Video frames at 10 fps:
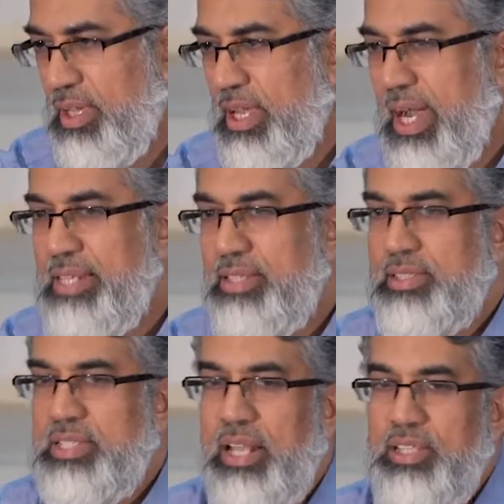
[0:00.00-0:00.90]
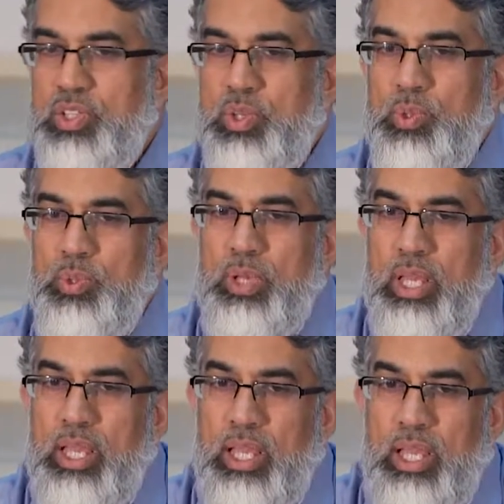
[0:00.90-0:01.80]
Guidance tells you,
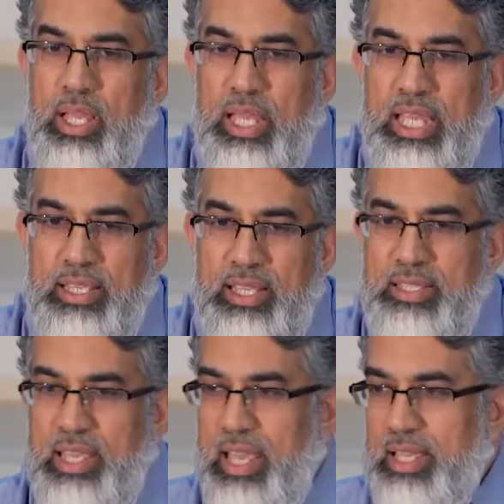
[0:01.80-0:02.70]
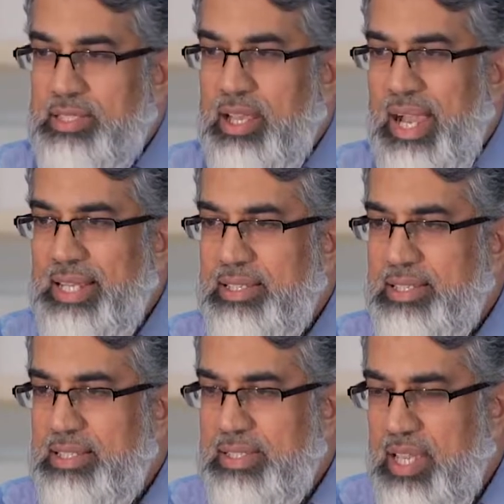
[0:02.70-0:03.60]
in this case,
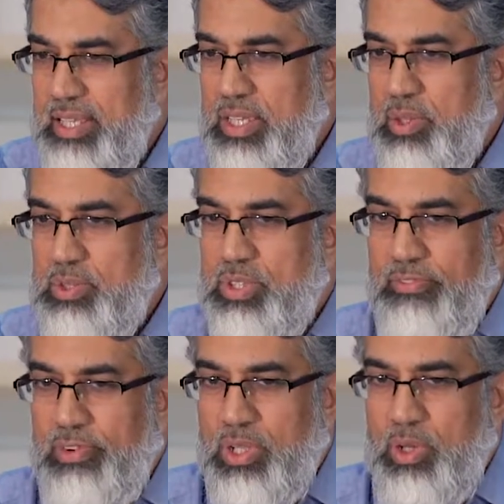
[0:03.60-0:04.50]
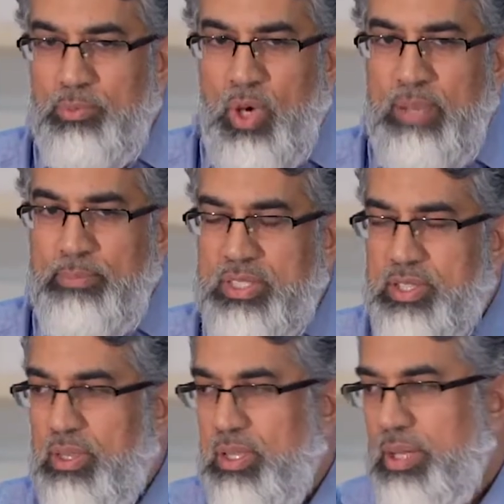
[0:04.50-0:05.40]
guidance is telling you to follow Muhammad
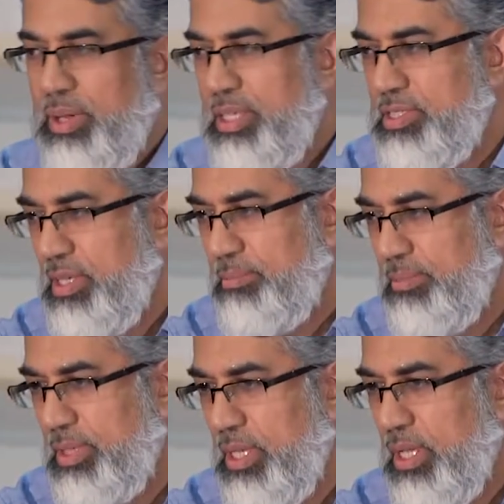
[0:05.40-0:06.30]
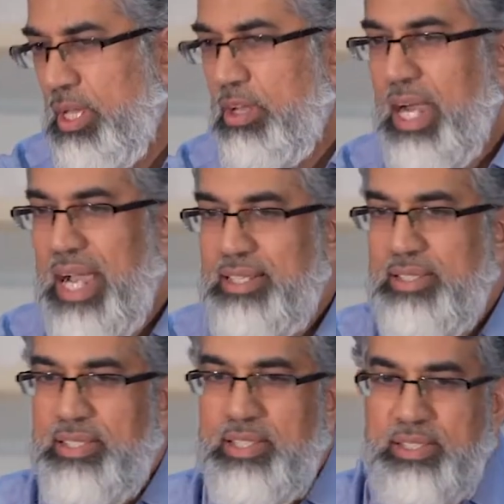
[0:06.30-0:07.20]
sallallahu alaihi wasallam.
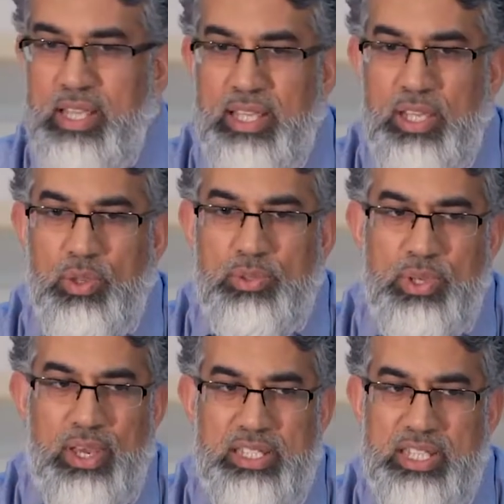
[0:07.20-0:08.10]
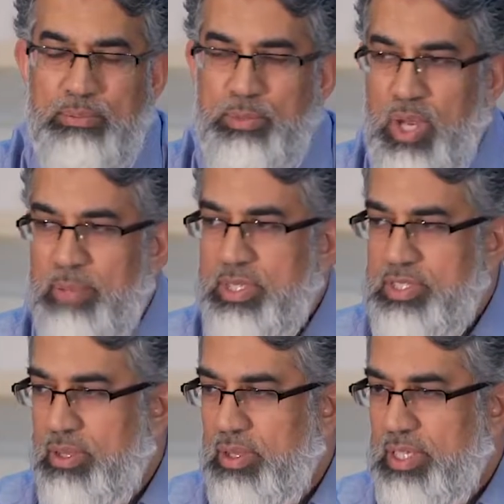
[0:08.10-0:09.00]
Guidance is telling you to accept Muhammad
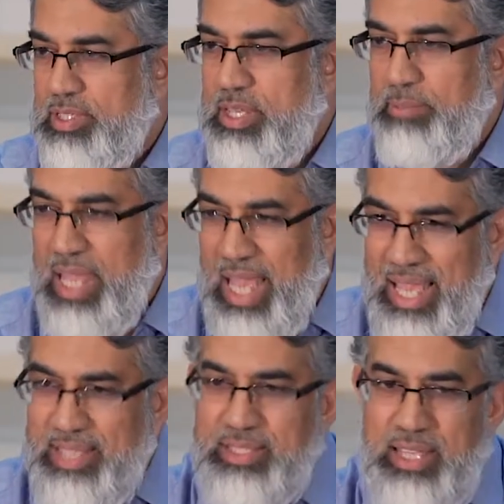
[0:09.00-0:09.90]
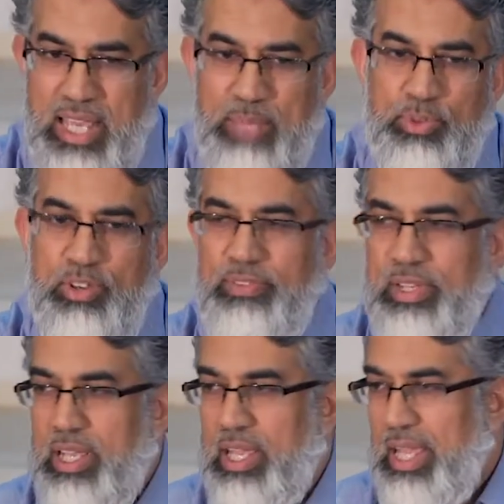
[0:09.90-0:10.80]
sallallahu alaihi wasallam as a
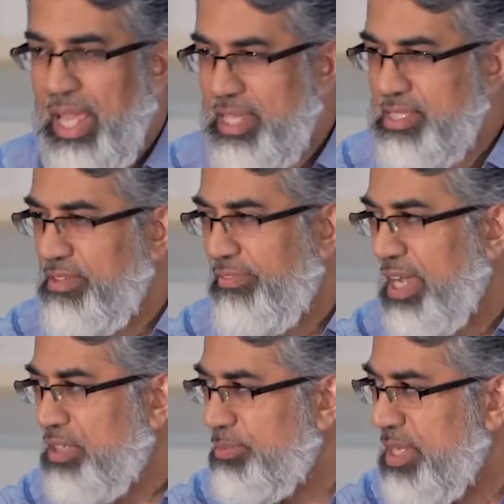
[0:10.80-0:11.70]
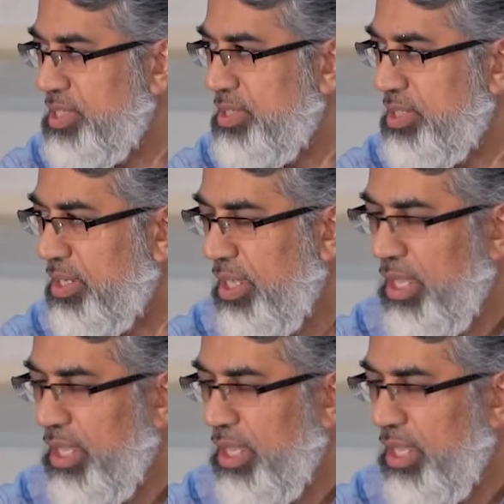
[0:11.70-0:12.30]
prophet, as the final messenger.